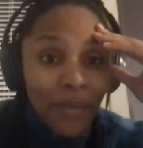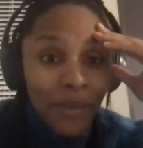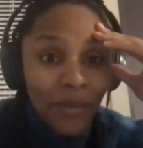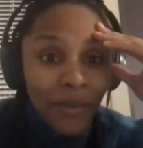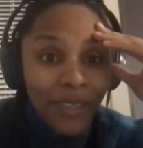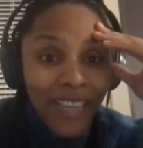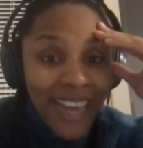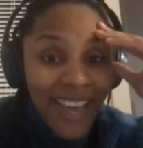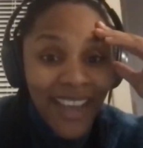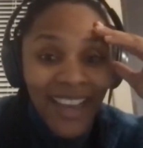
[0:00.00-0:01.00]
people?
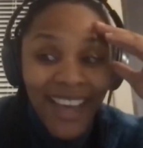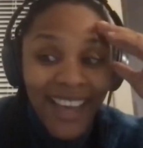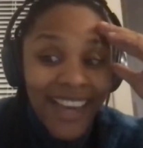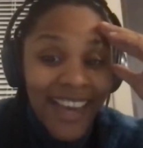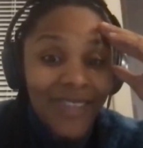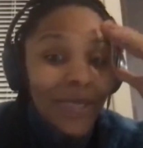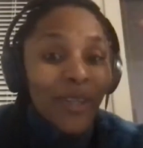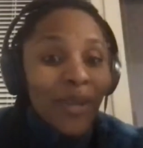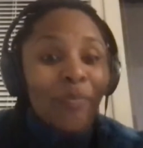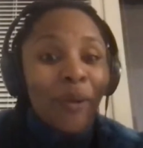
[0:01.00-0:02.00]
And I do
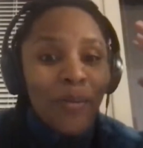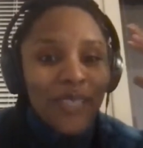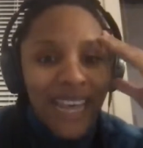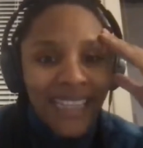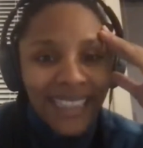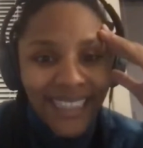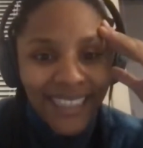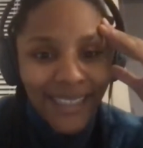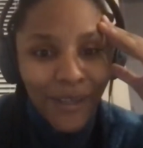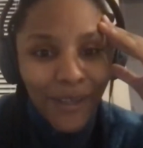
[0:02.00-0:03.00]
it on purpose, I
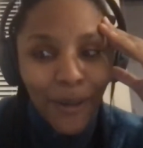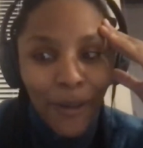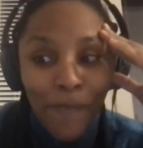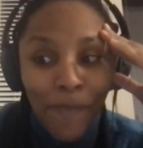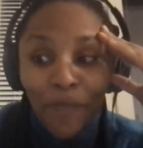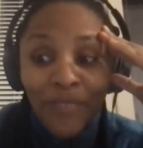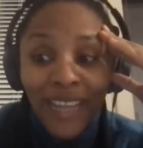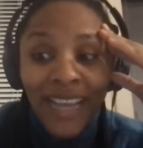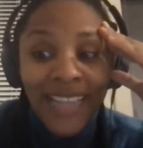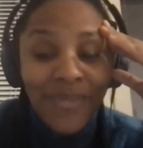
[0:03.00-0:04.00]
think, you know.
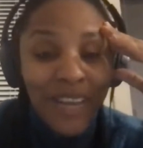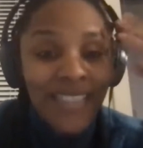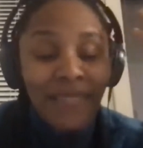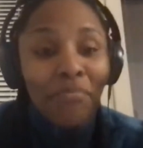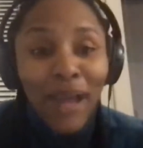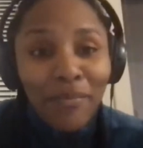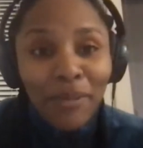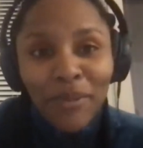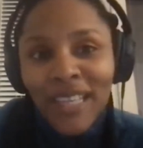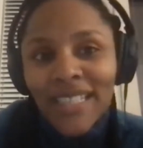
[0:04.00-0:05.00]
That's what I said, my
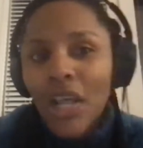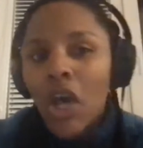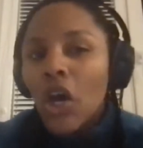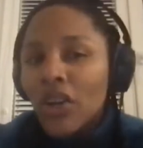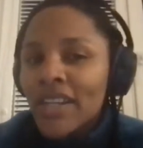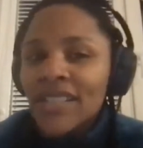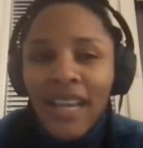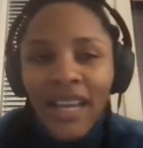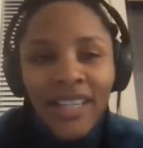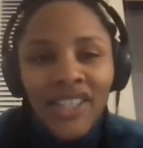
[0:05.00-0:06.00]
people. I said, oh, there's
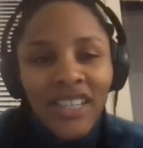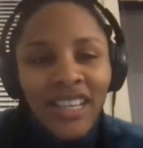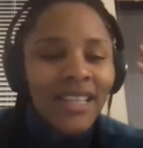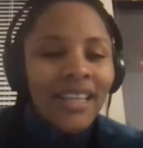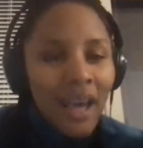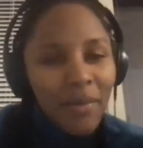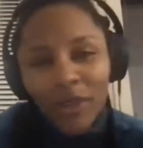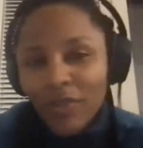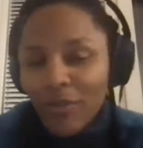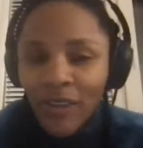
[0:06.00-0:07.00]
no Haitian. I said, yeah,
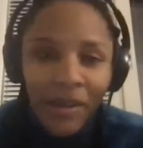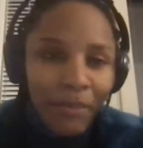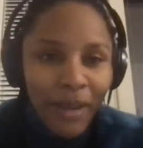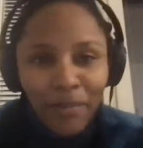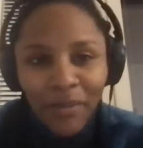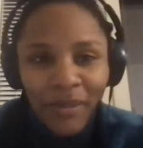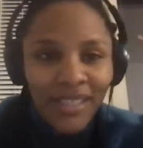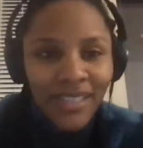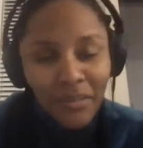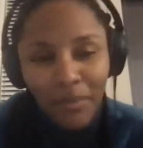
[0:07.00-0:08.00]
but you're fan by people.
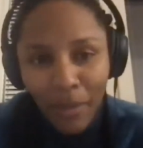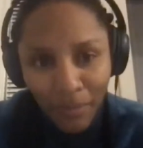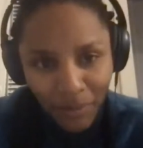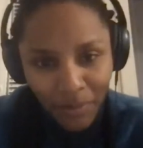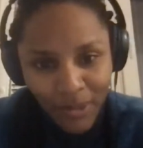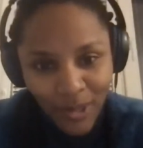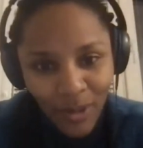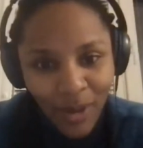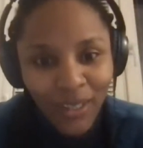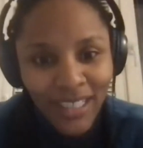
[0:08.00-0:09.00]
It's still my people. So
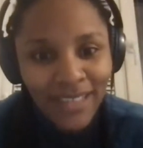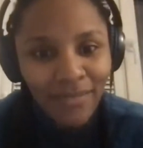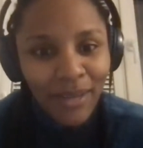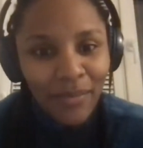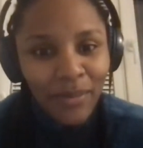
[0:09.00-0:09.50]
I want to see my mm-hmm.